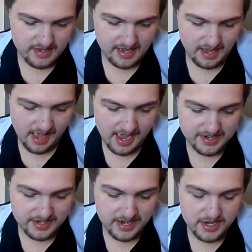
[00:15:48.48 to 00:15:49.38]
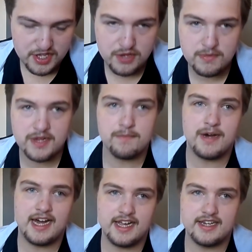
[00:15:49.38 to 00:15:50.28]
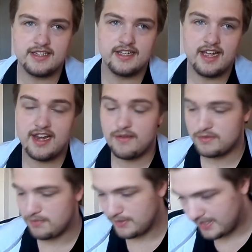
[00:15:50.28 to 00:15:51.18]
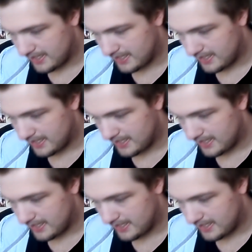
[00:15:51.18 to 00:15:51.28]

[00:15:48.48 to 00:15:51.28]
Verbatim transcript: had an Inhuman in mind, and he was pointing